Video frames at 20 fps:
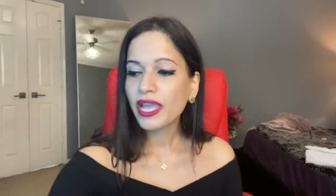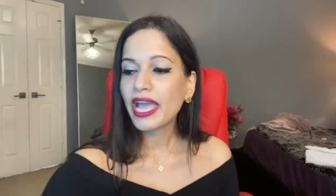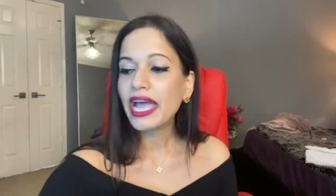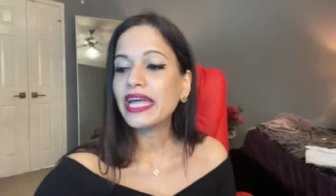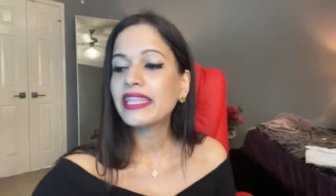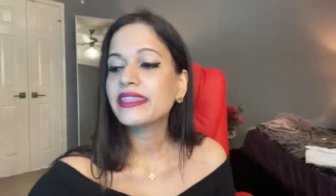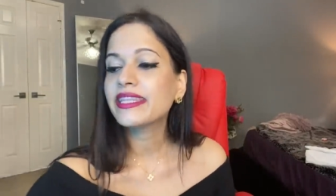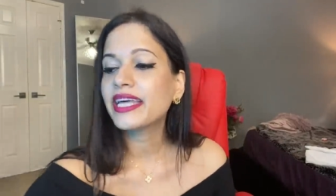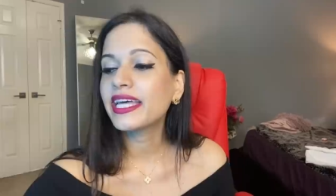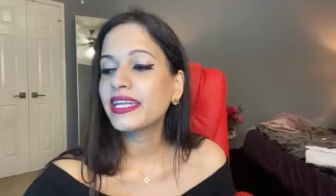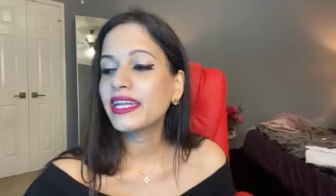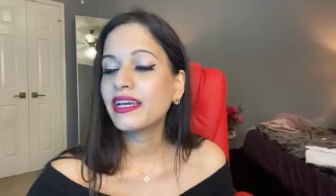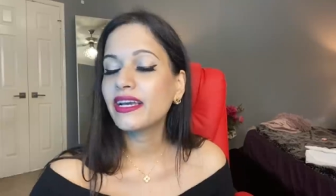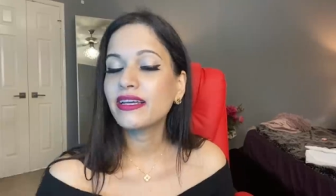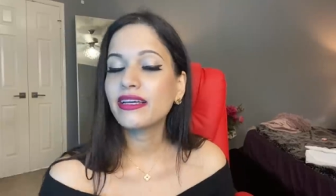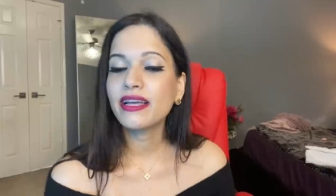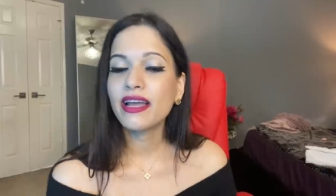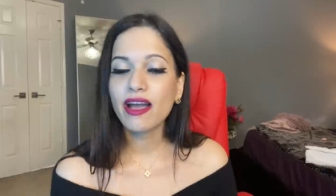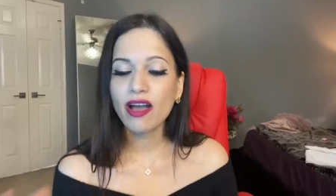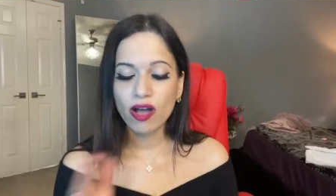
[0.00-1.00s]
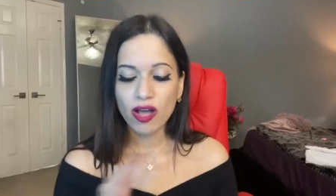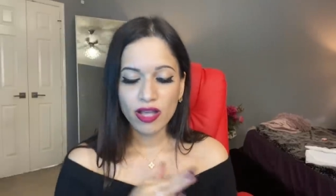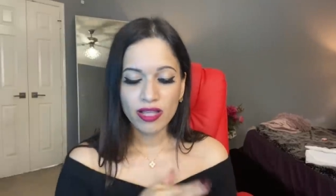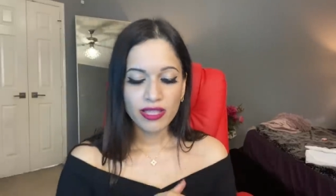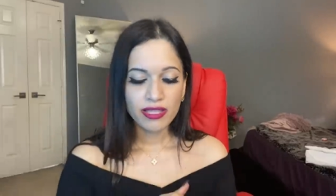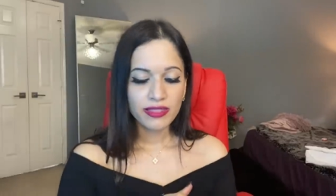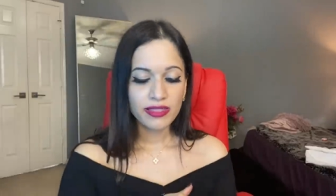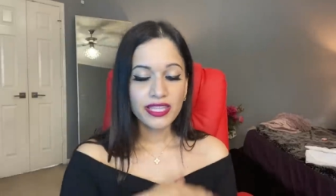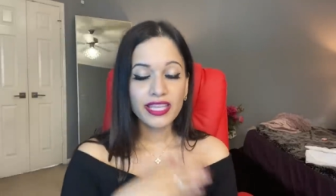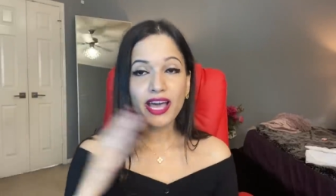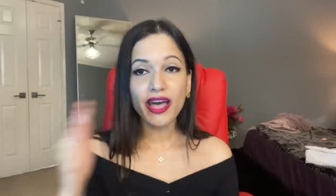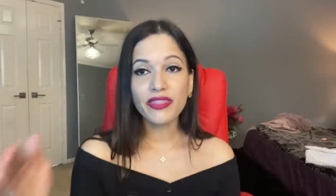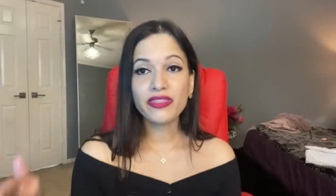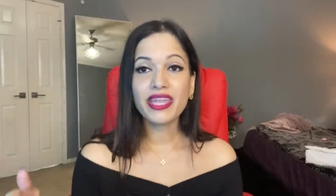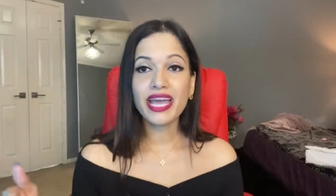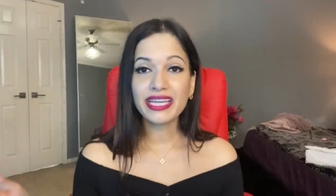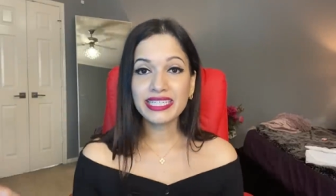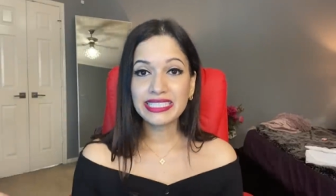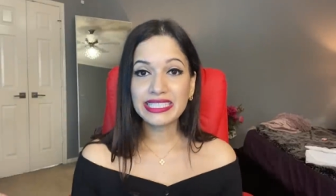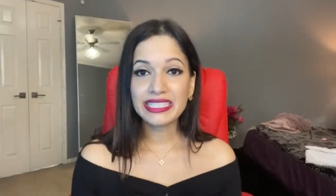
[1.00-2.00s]
And then the
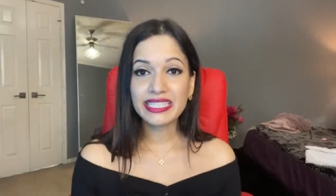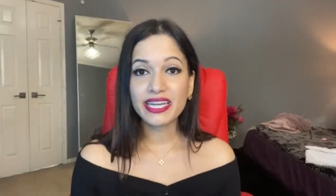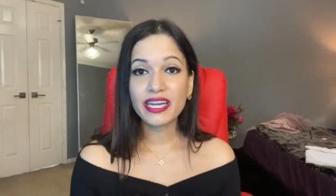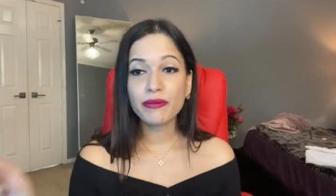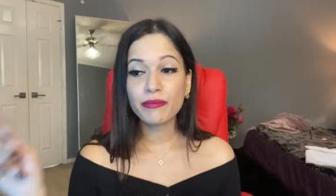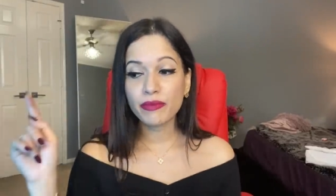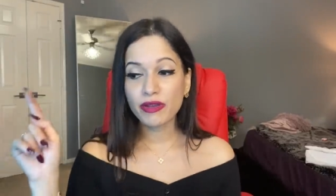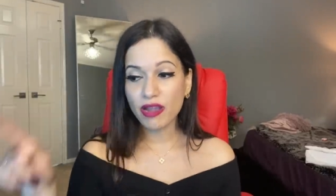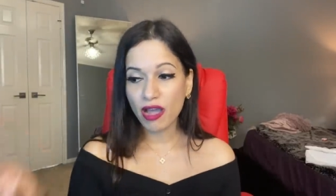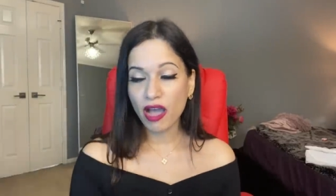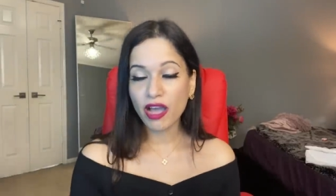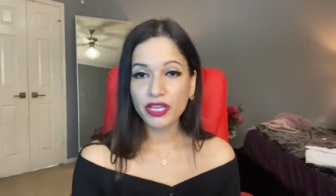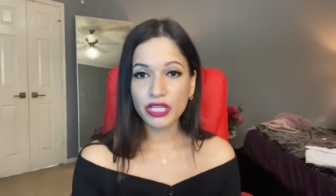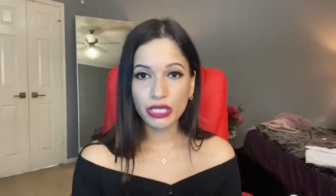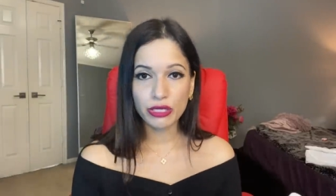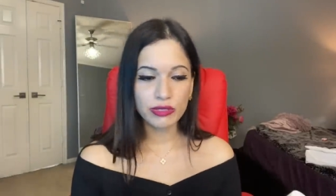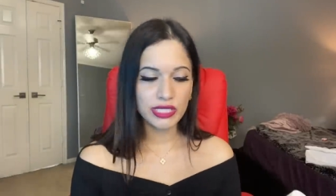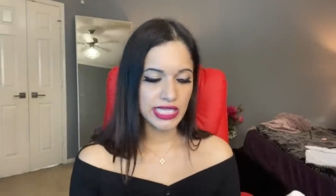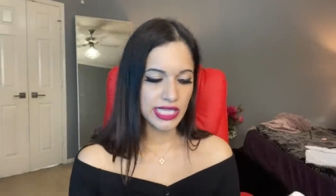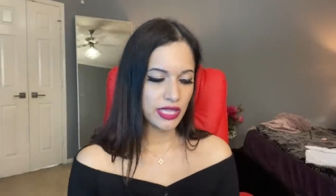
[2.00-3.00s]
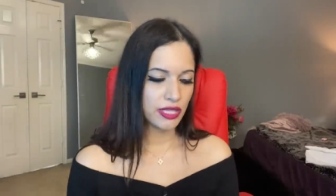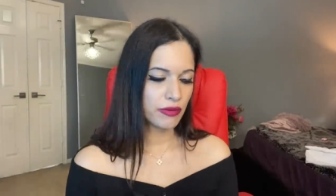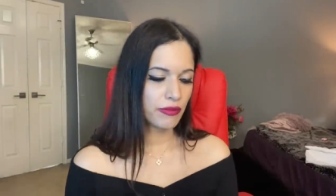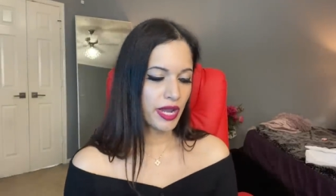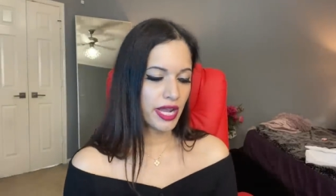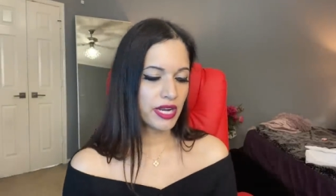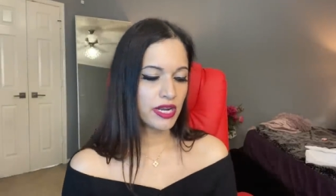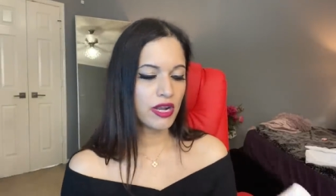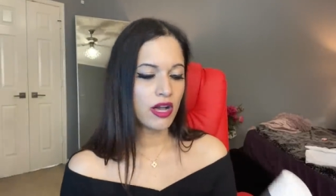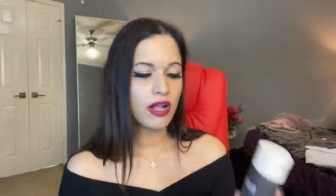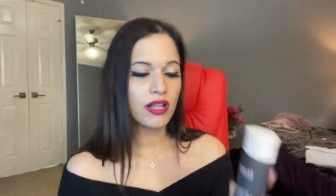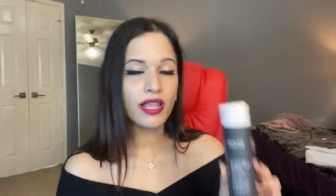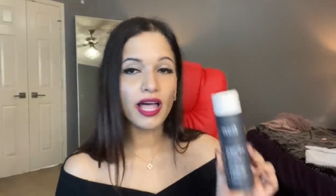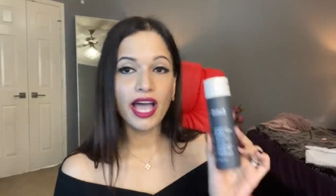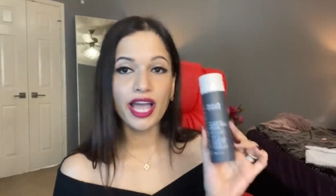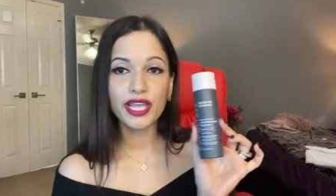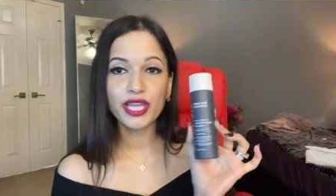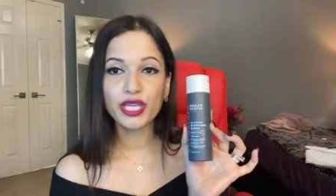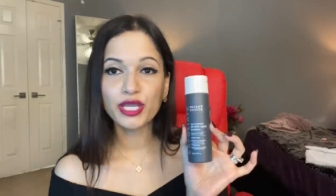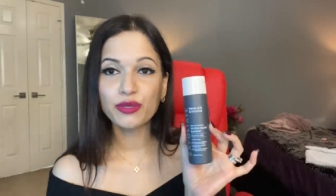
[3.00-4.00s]
nights that I'm not using the retinol,
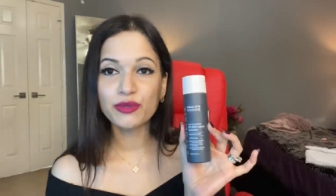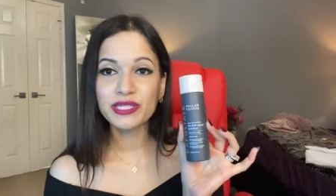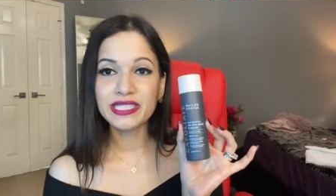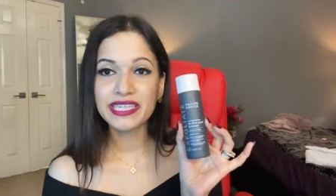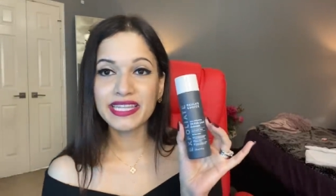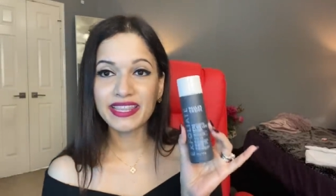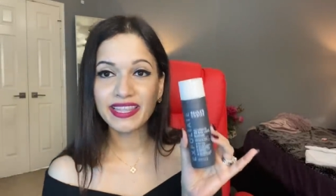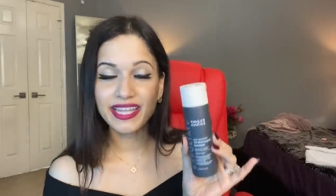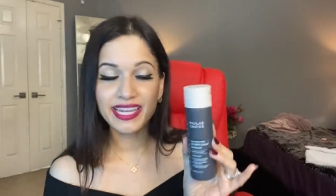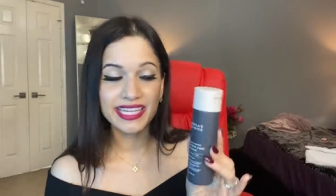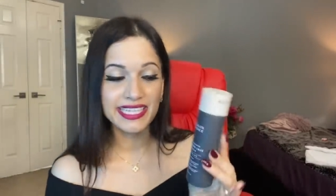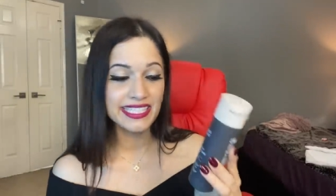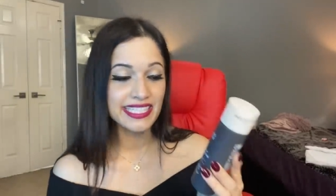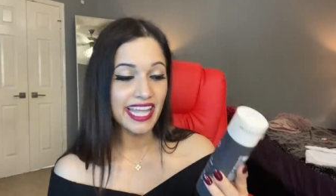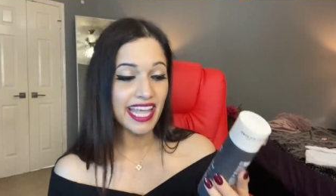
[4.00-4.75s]
I use this.